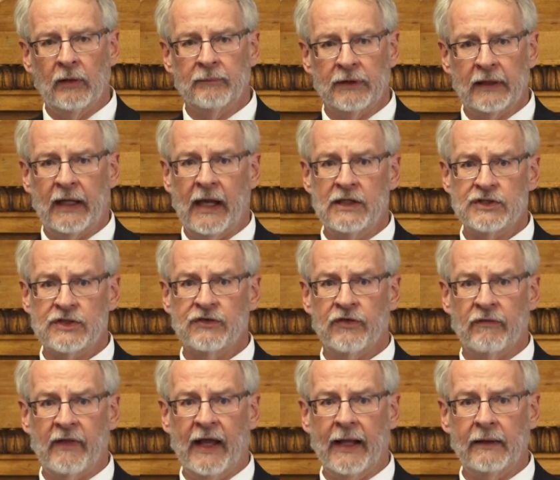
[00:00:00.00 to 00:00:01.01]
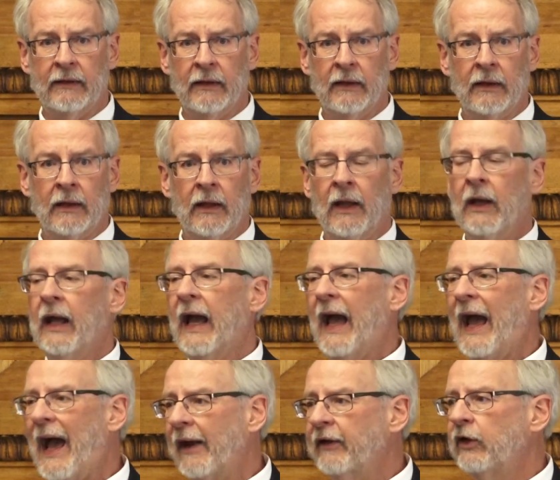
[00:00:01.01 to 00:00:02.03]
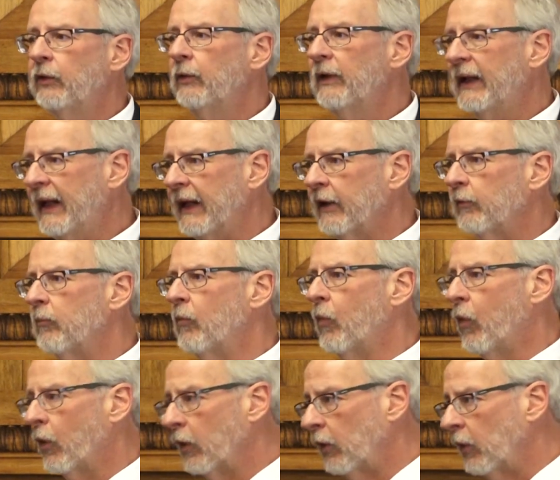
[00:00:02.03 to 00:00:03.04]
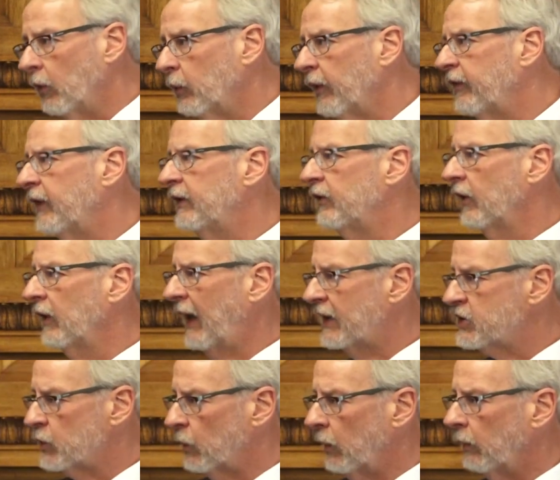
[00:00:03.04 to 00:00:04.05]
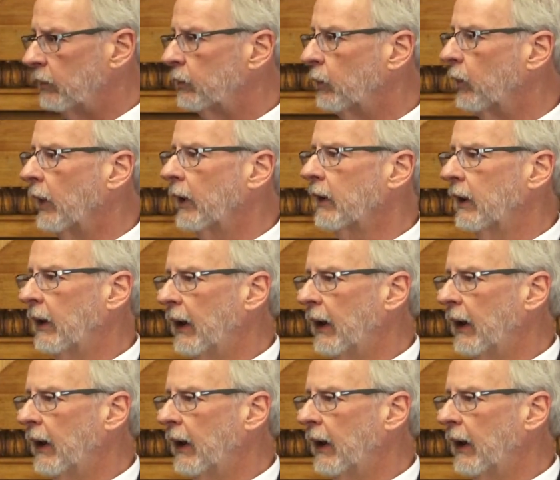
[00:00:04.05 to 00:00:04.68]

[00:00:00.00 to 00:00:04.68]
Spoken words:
implications of that? How do you link moral with intellectual work?